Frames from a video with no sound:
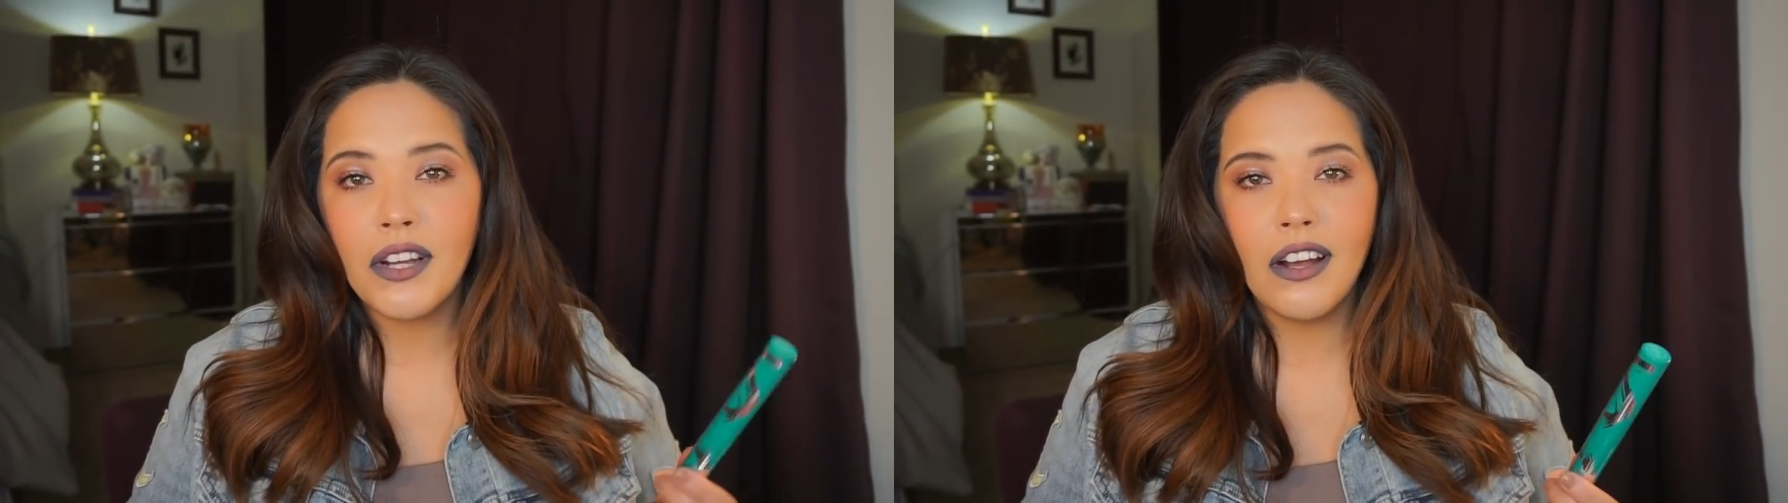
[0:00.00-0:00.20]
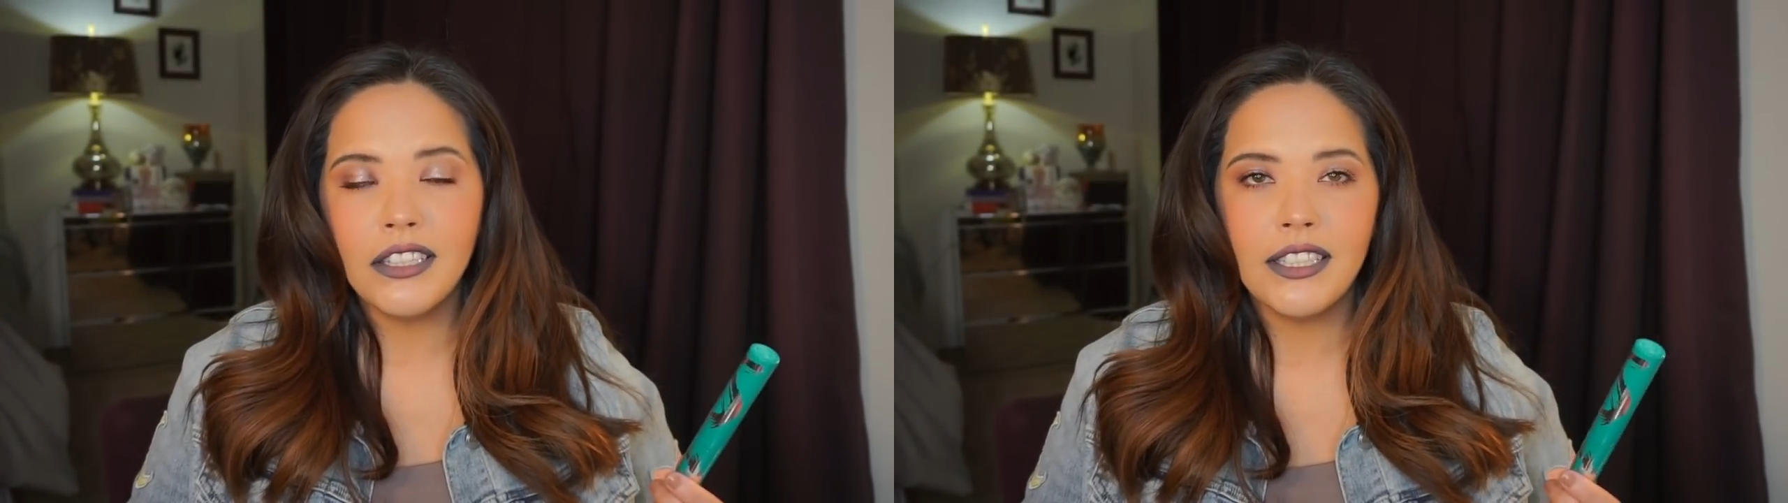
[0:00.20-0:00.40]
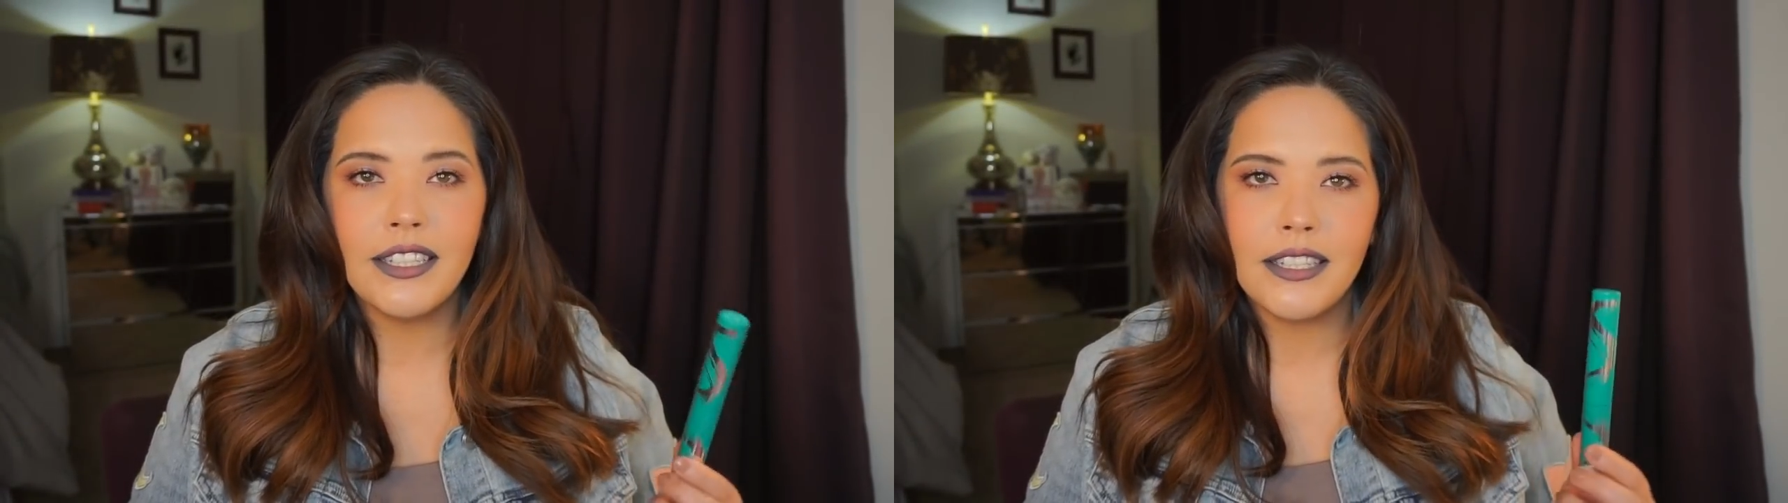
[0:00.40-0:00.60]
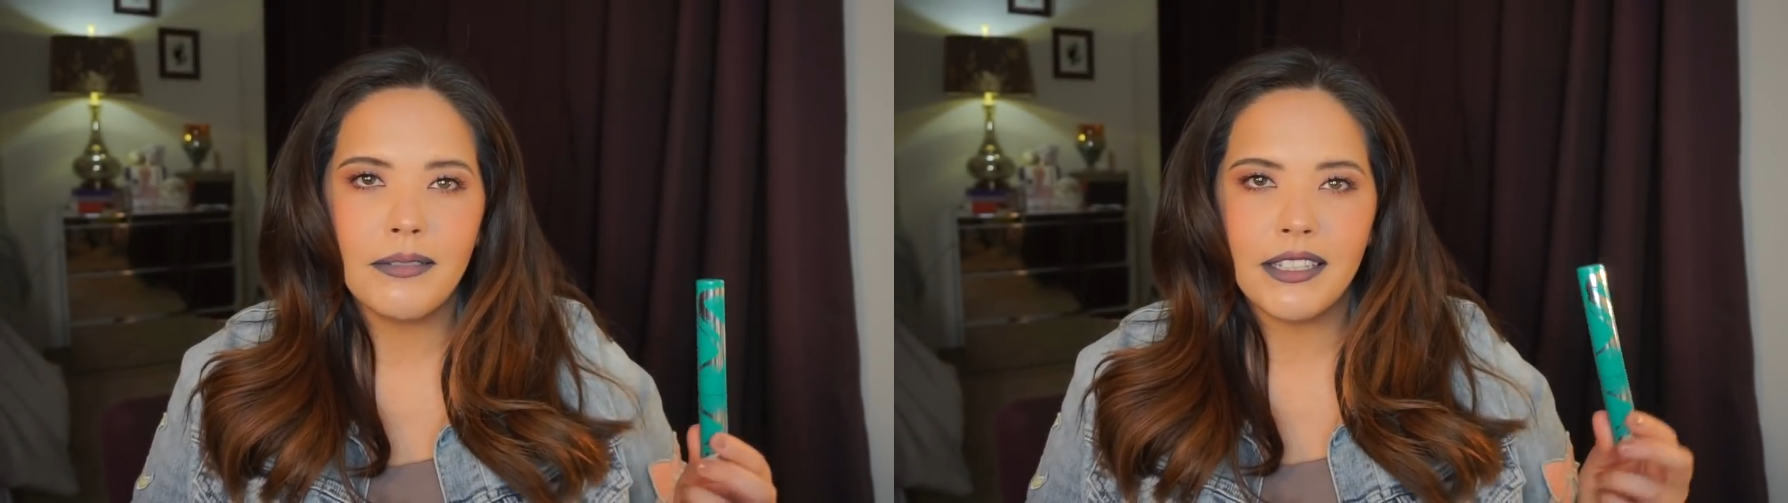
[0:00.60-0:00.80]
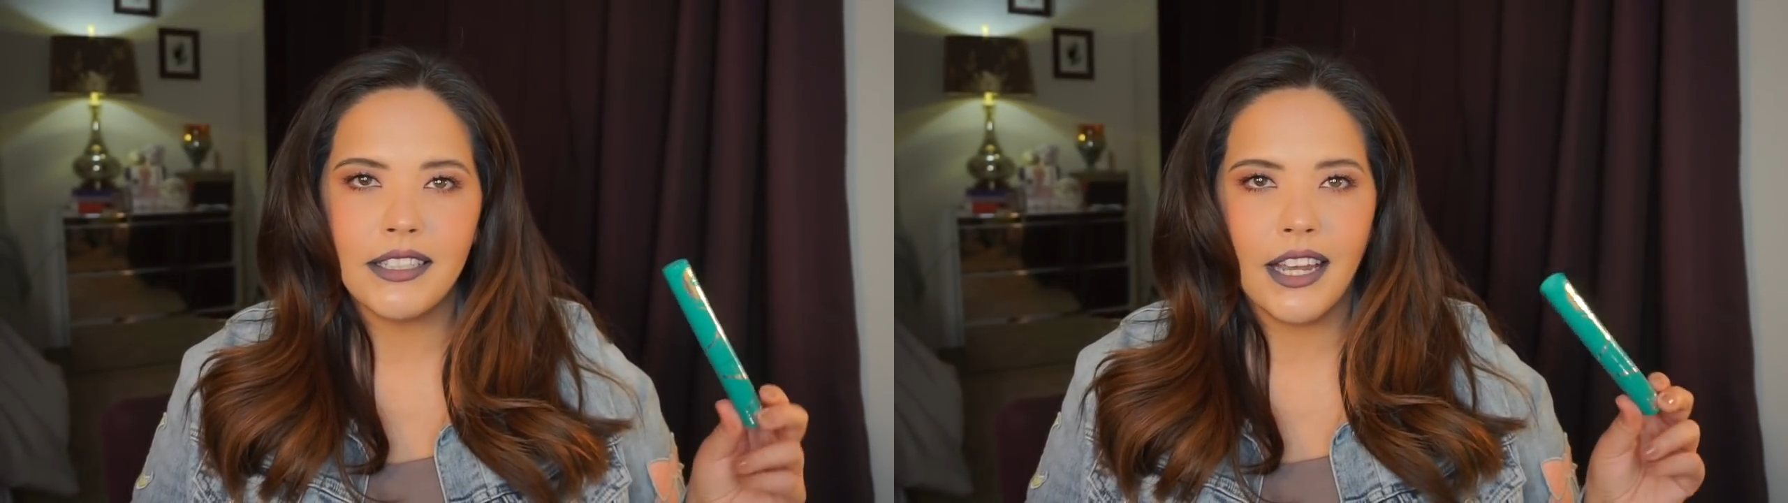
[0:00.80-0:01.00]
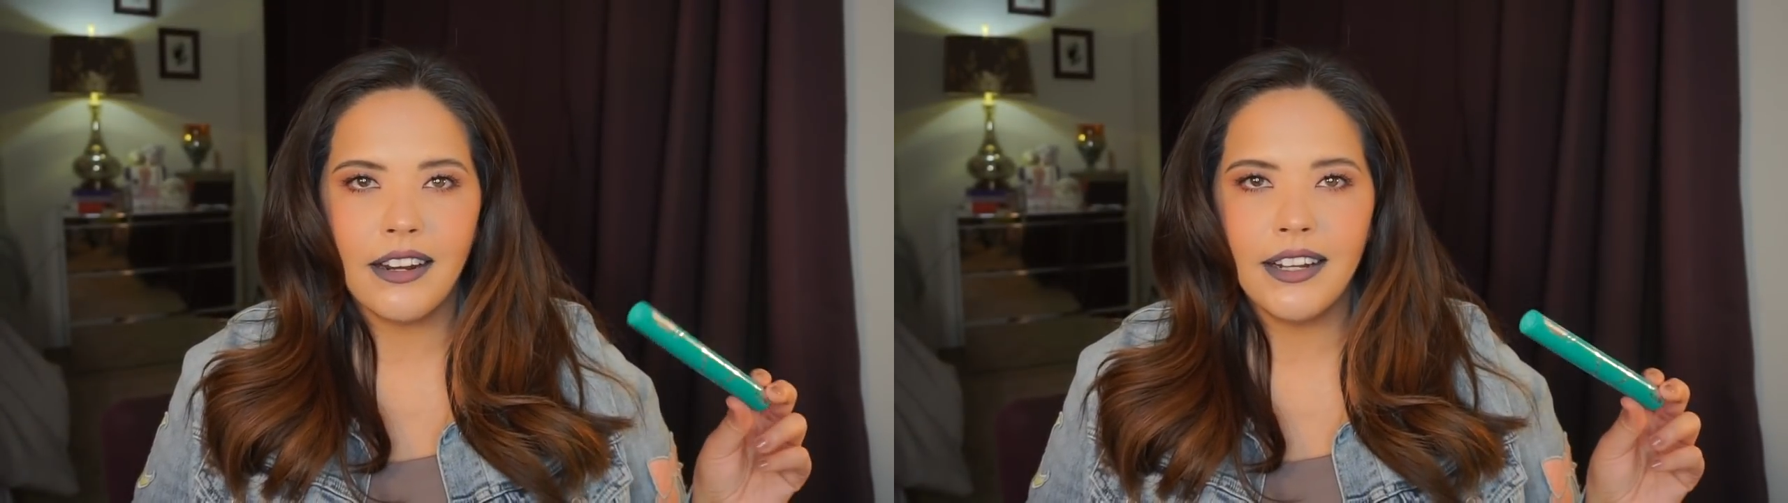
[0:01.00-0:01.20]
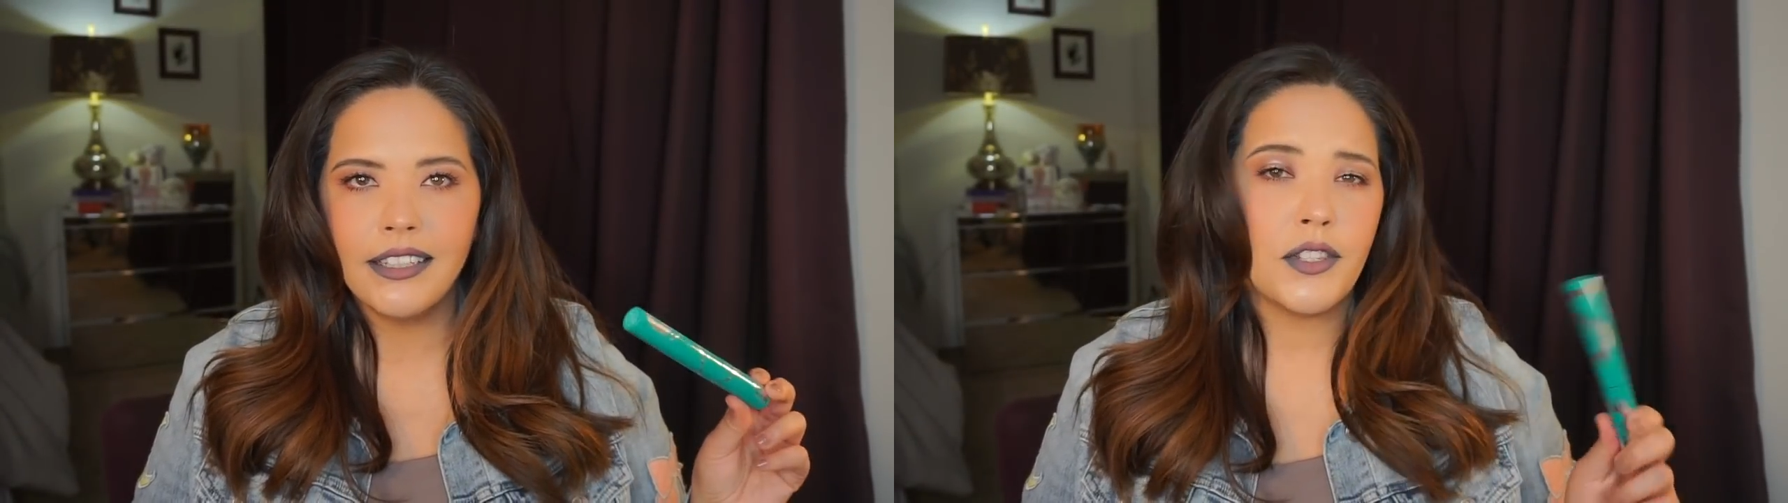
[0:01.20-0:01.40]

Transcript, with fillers: and cons to this mascara.